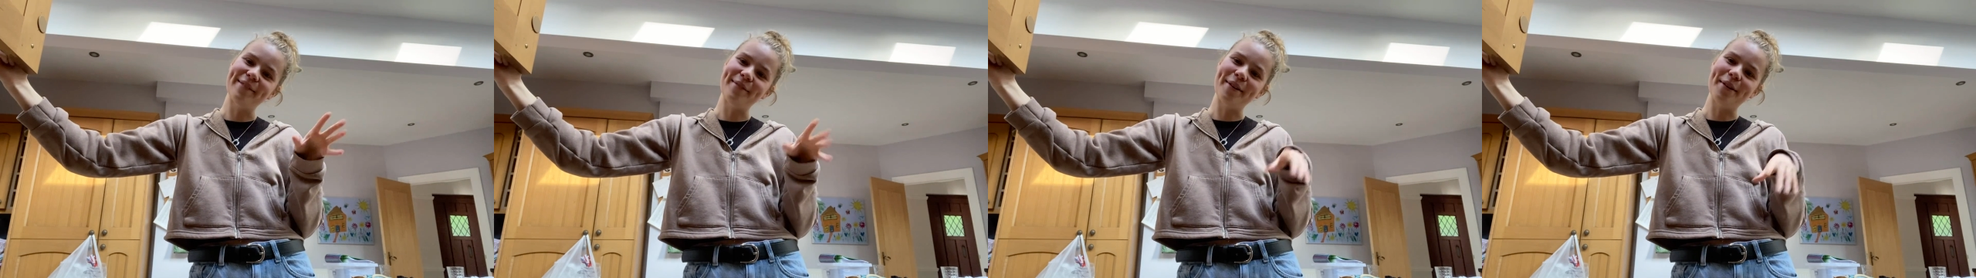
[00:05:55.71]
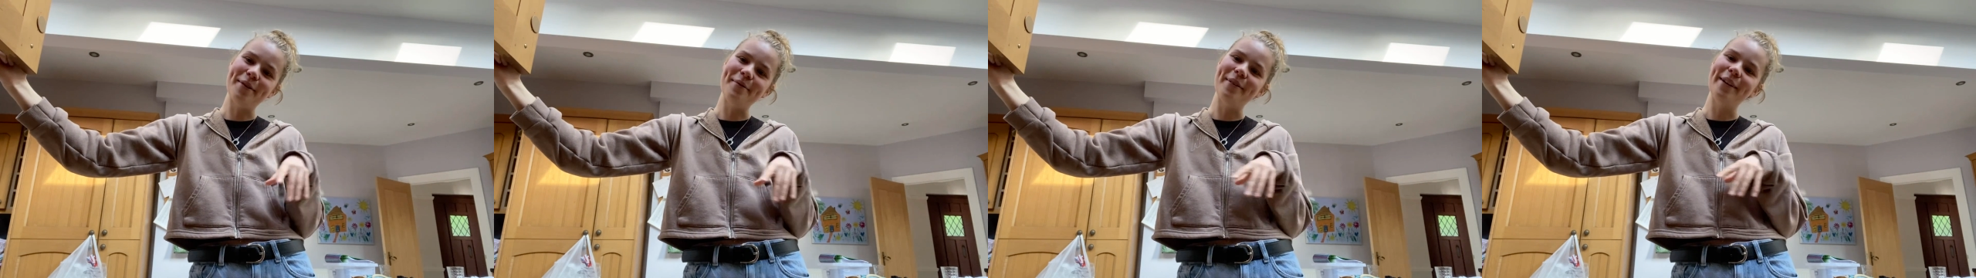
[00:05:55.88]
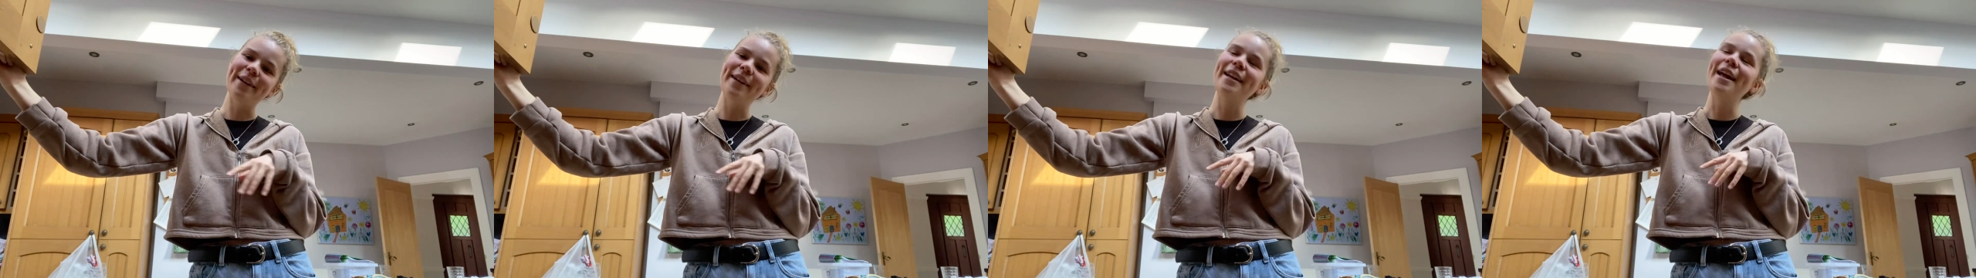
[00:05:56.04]

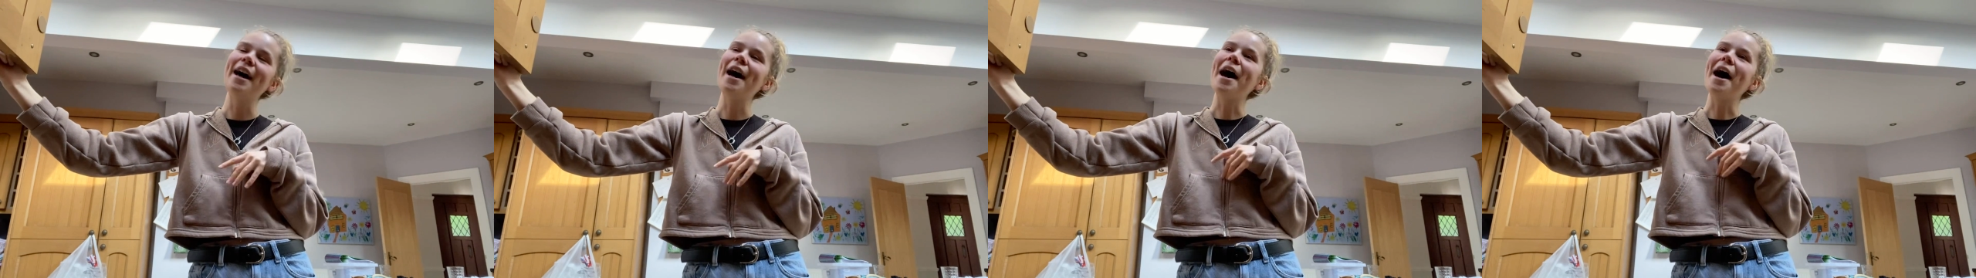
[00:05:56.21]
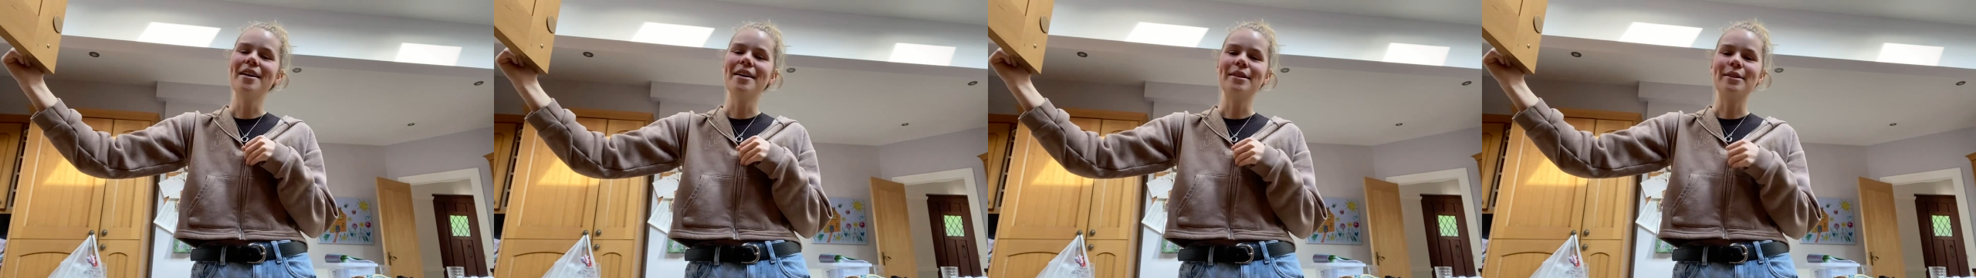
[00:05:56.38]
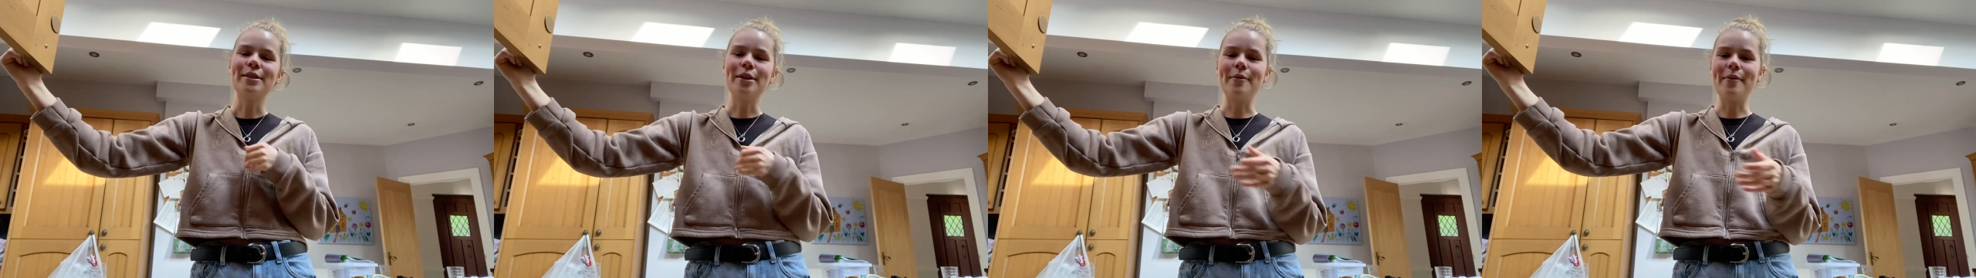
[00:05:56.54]
moment.
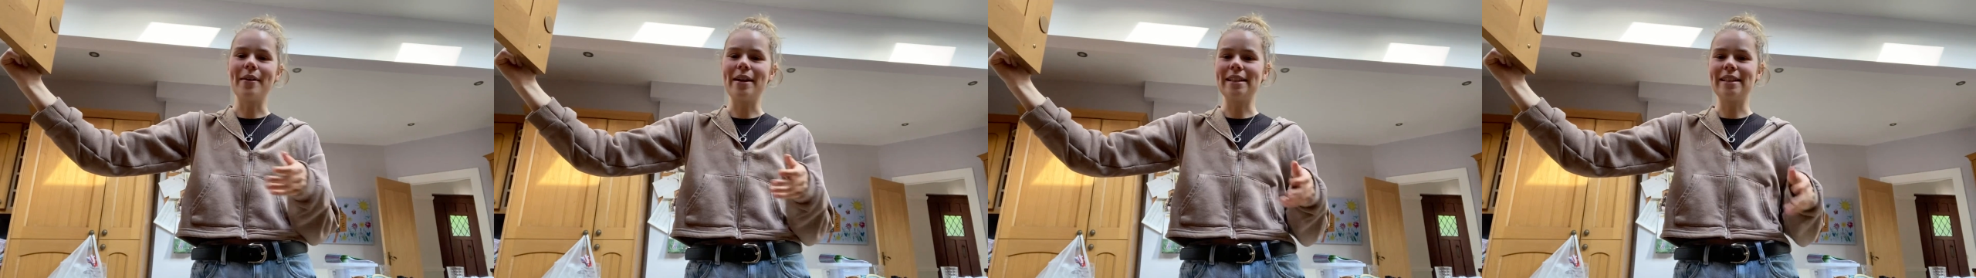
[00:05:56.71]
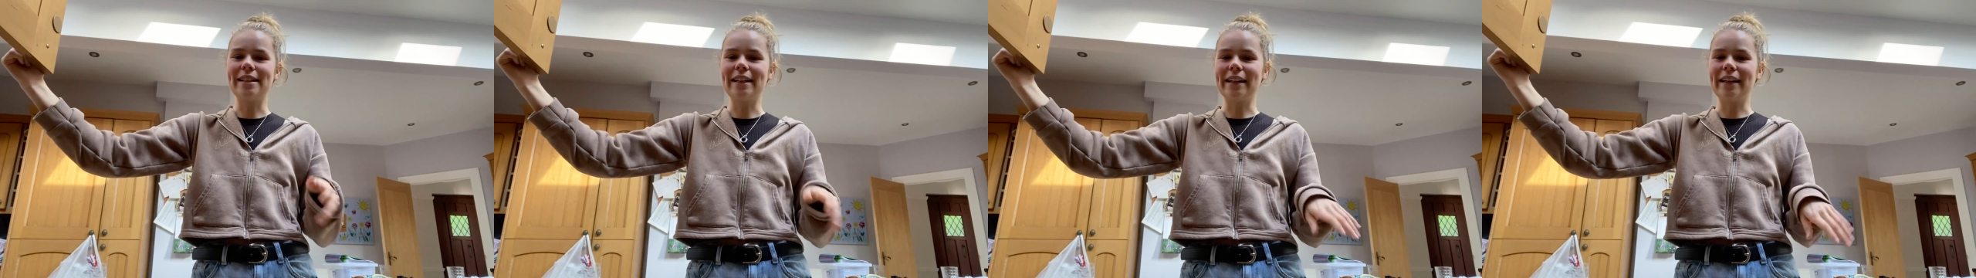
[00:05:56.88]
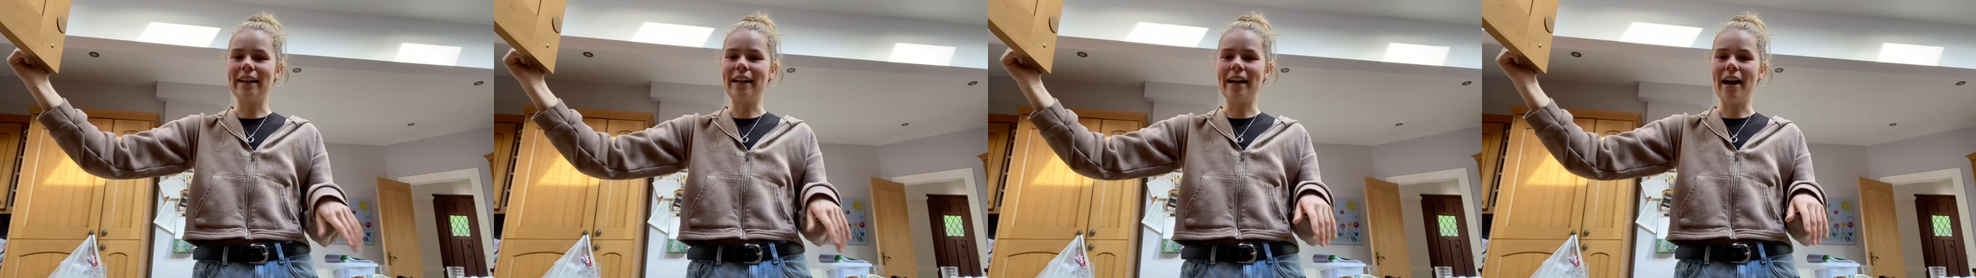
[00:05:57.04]
So
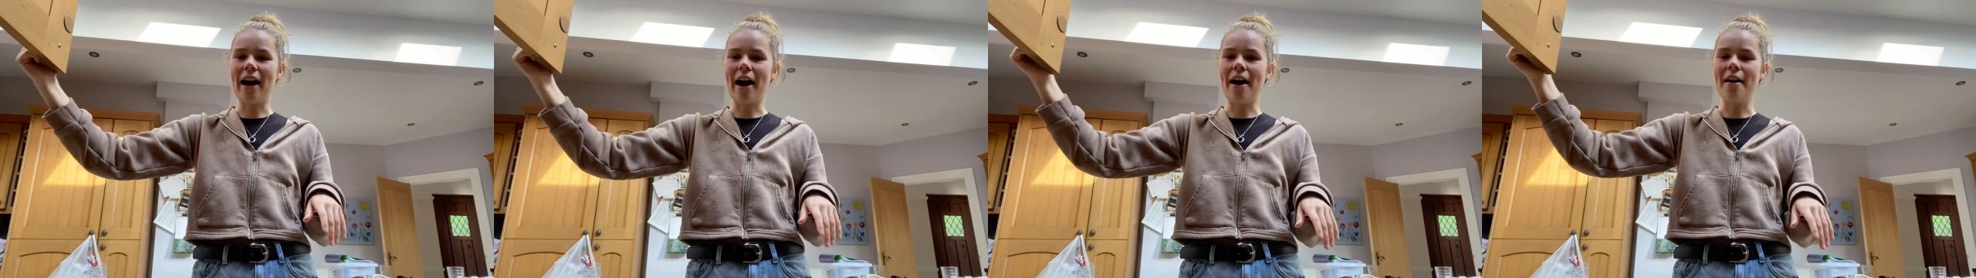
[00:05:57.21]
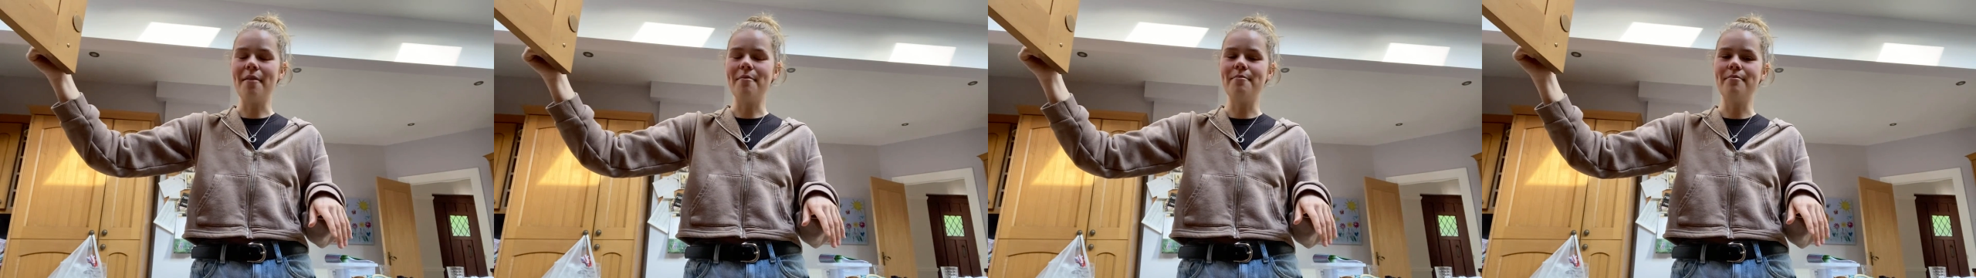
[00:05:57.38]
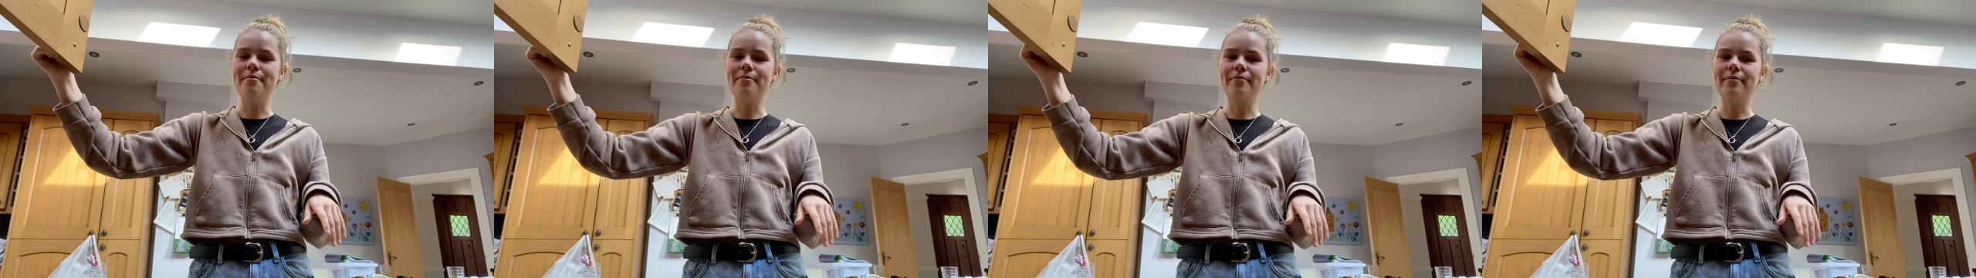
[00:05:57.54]
basically
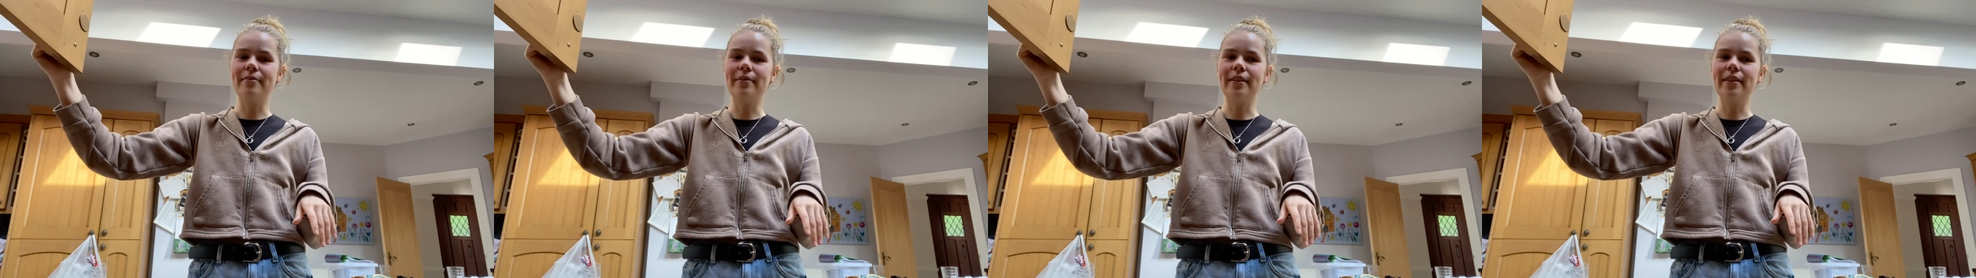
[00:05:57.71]
I'm